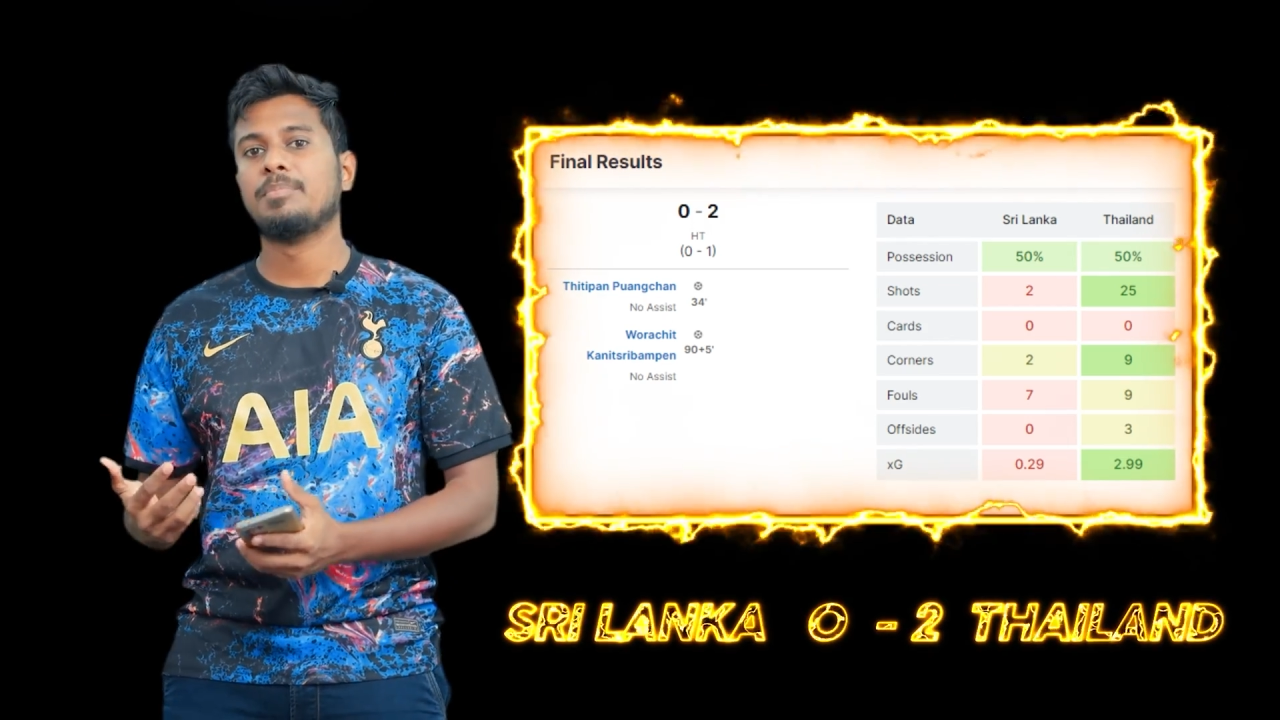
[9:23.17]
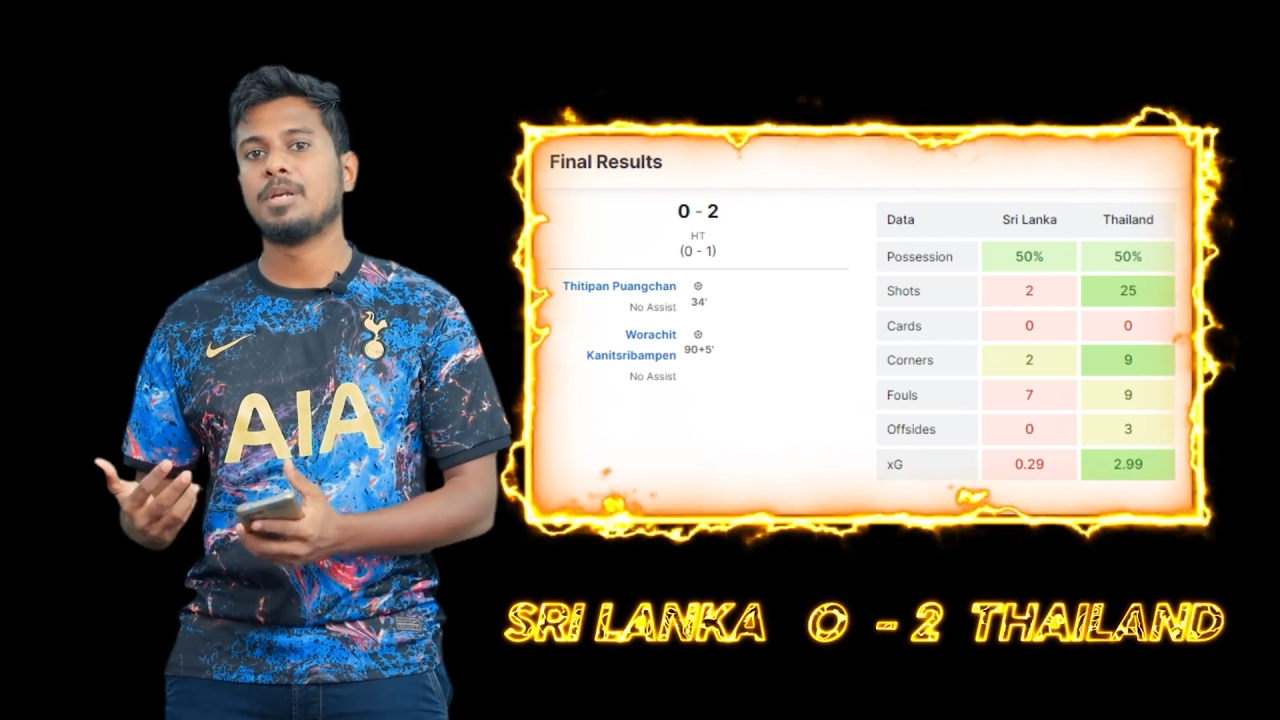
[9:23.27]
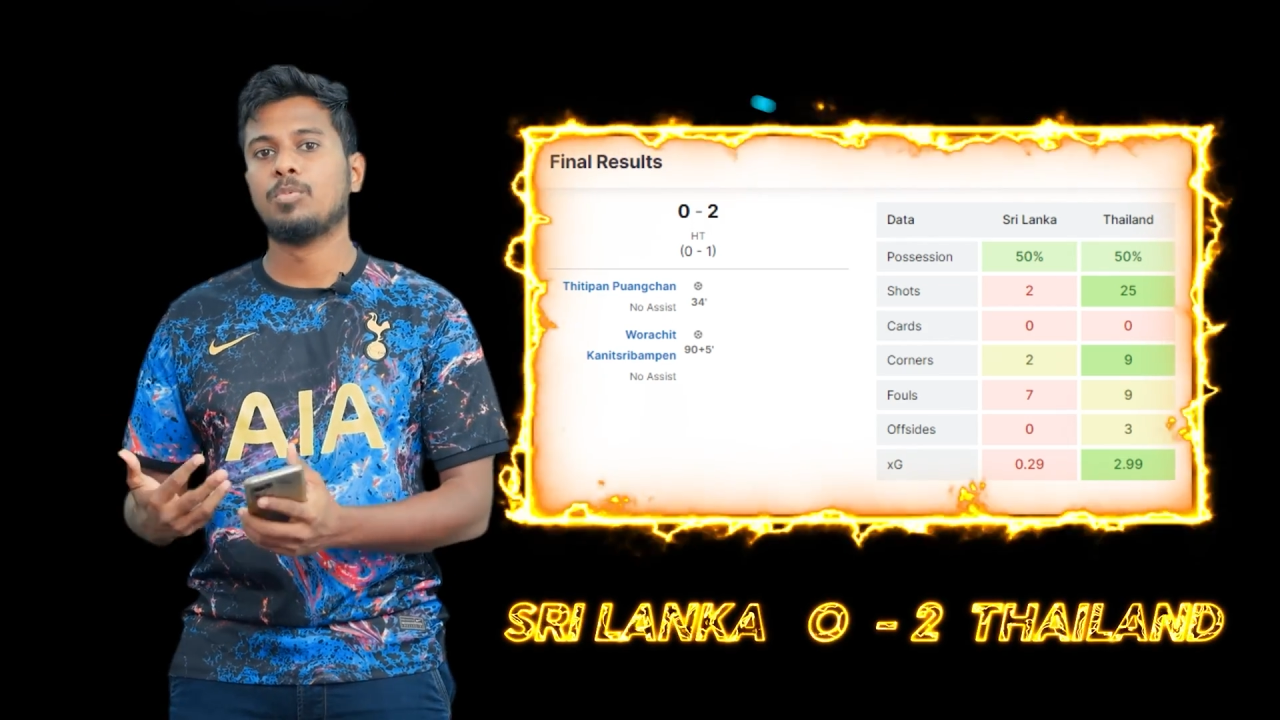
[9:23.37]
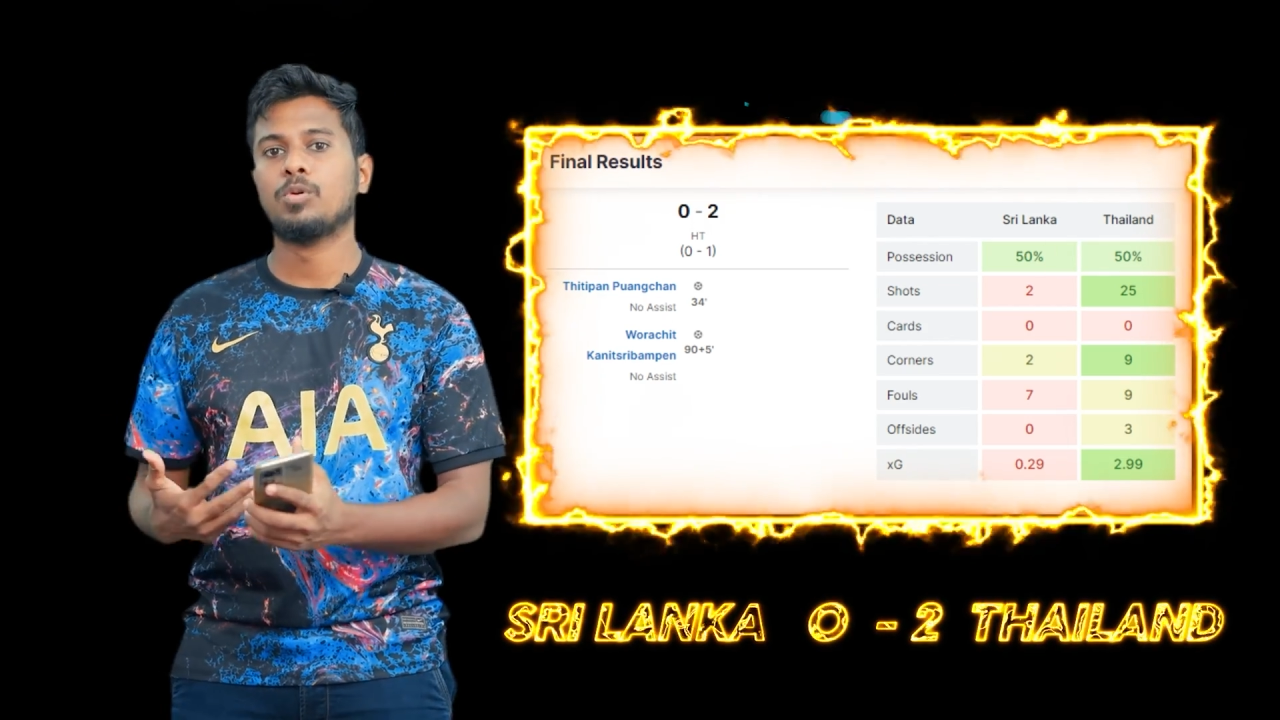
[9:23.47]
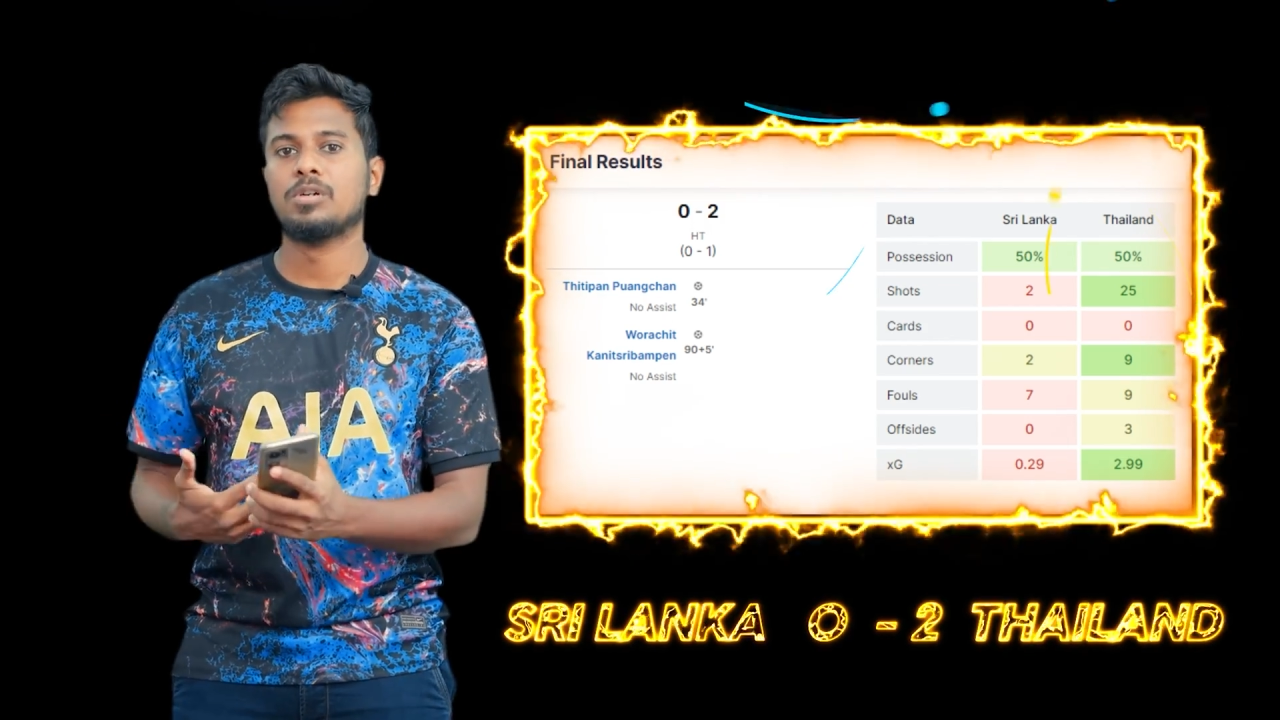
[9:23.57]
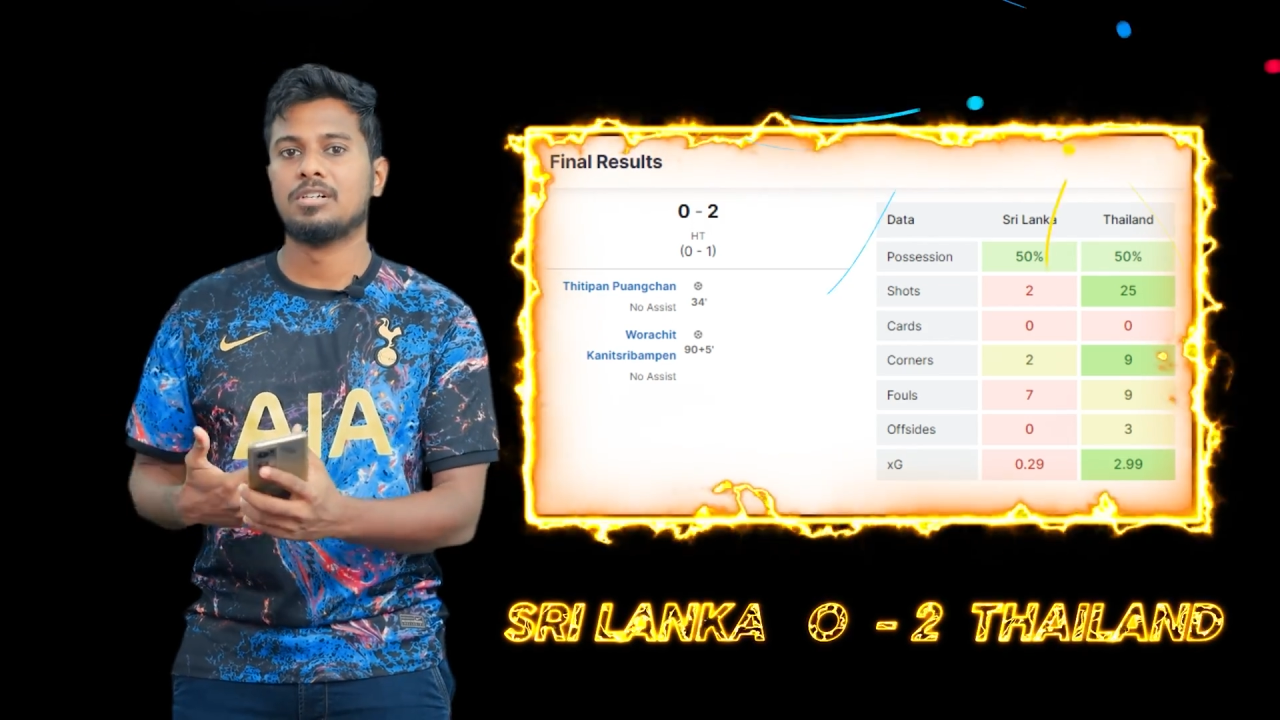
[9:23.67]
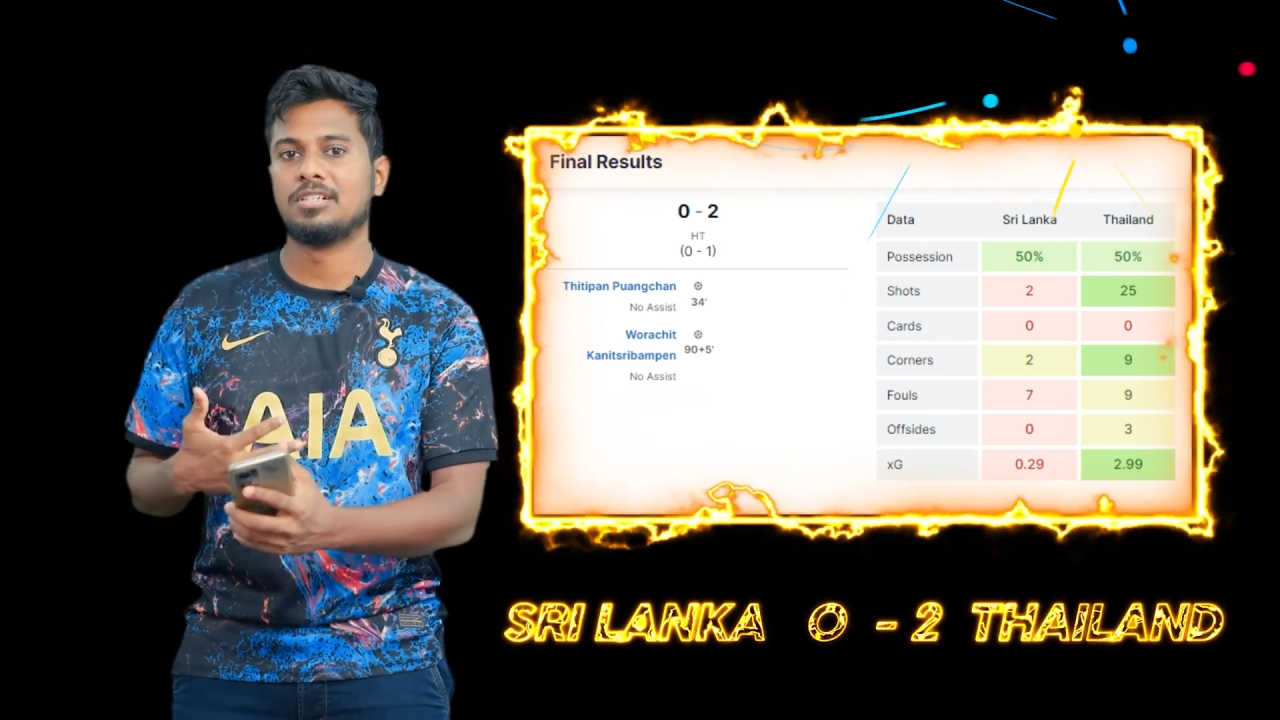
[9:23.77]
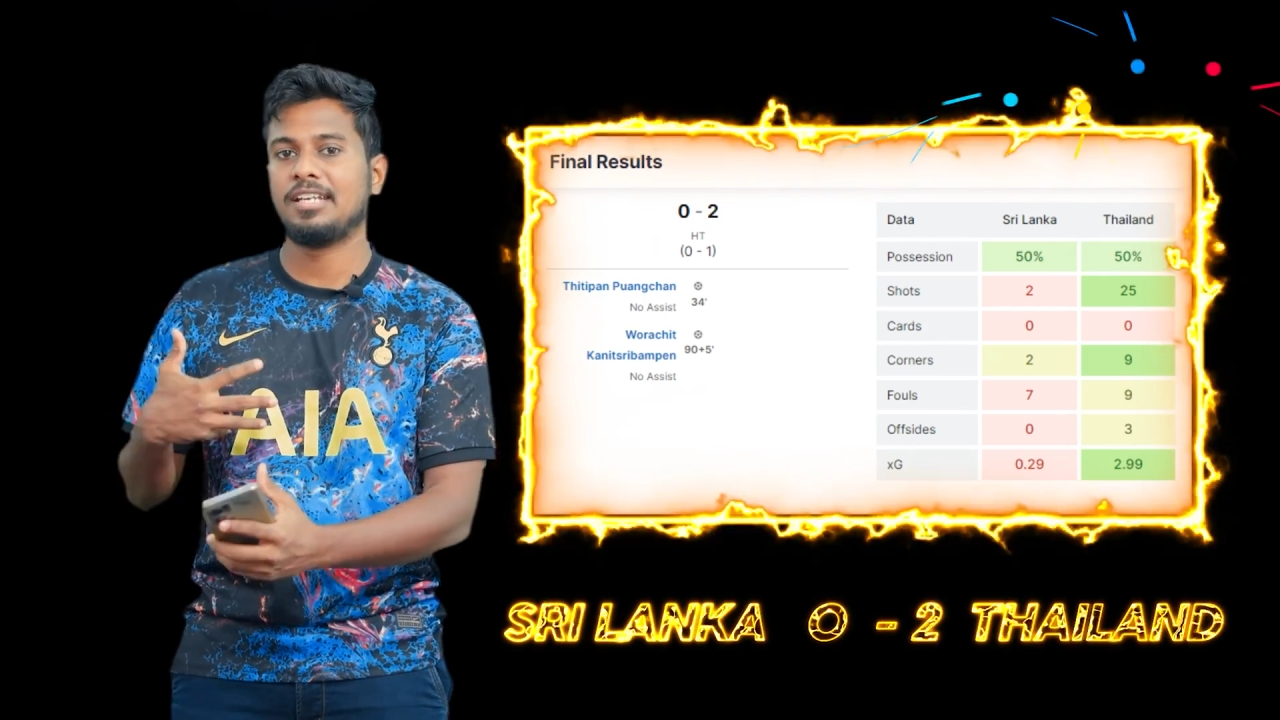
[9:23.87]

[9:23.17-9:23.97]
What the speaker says: bit more